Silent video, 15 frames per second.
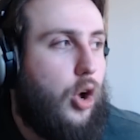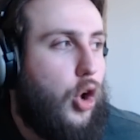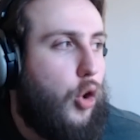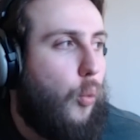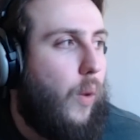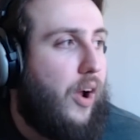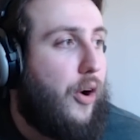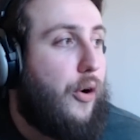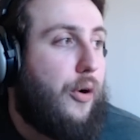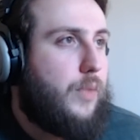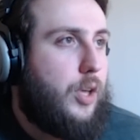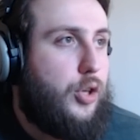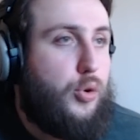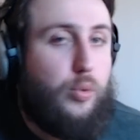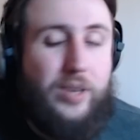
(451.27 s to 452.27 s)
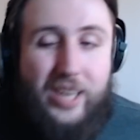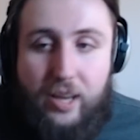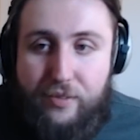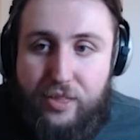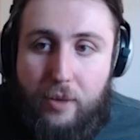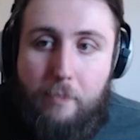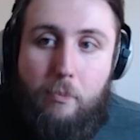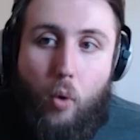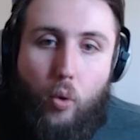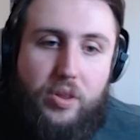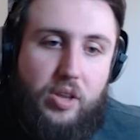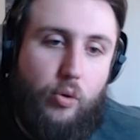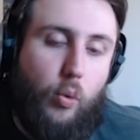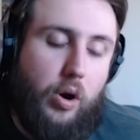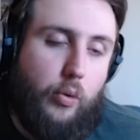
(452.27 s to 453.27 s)
where you give them more
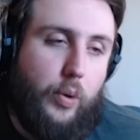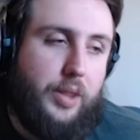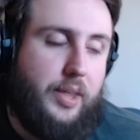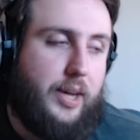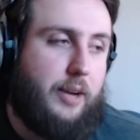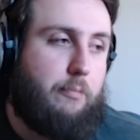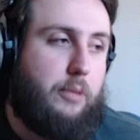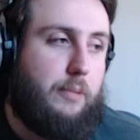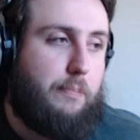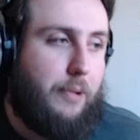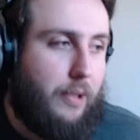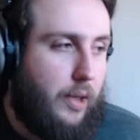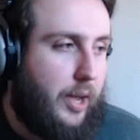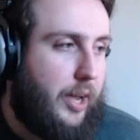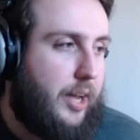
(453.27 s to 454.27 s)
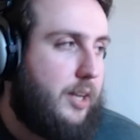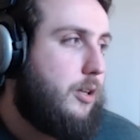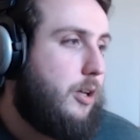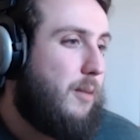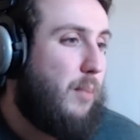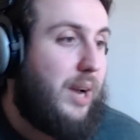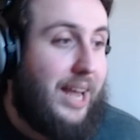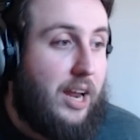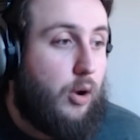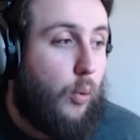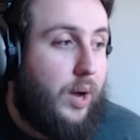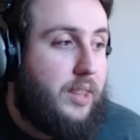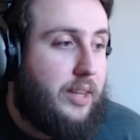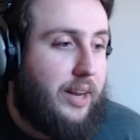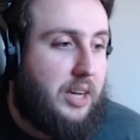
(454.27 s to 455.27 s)
than one way they can be played, but in a
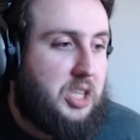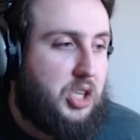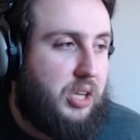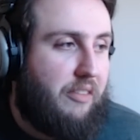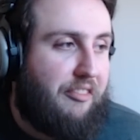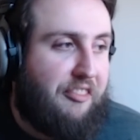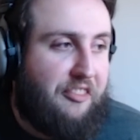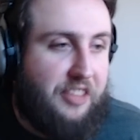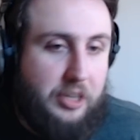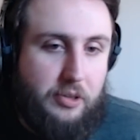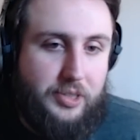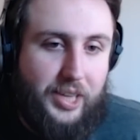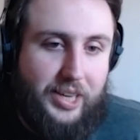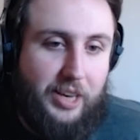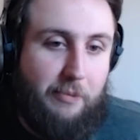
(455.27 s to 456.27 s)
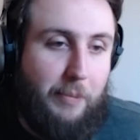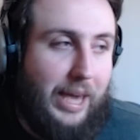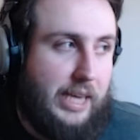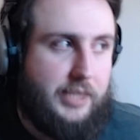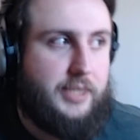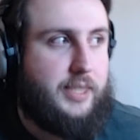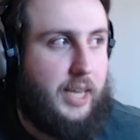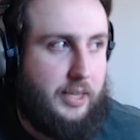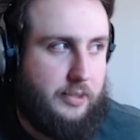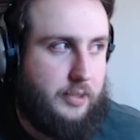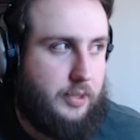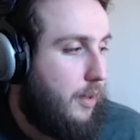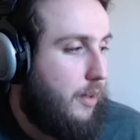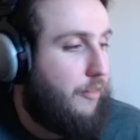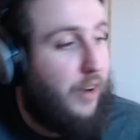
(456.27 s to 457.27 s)
way that actually feels like it makes
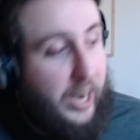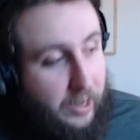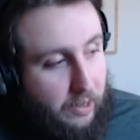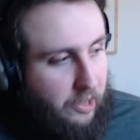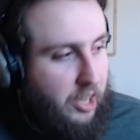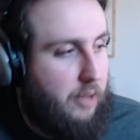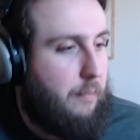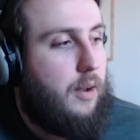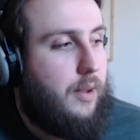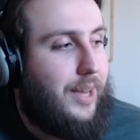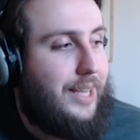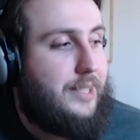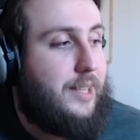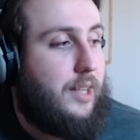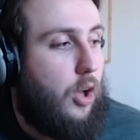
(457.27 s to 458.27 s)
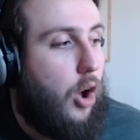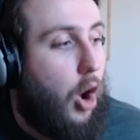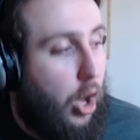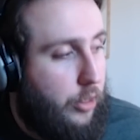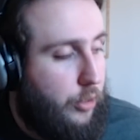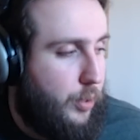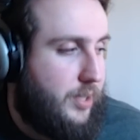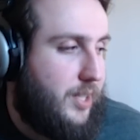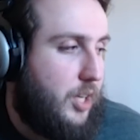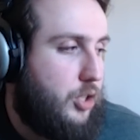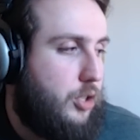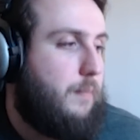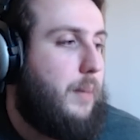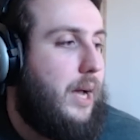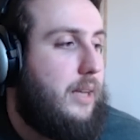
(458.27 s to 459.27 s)
sense. Finally, his other
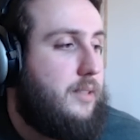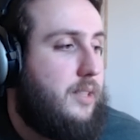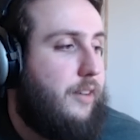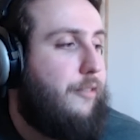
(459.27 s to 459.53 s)
Ascension passive.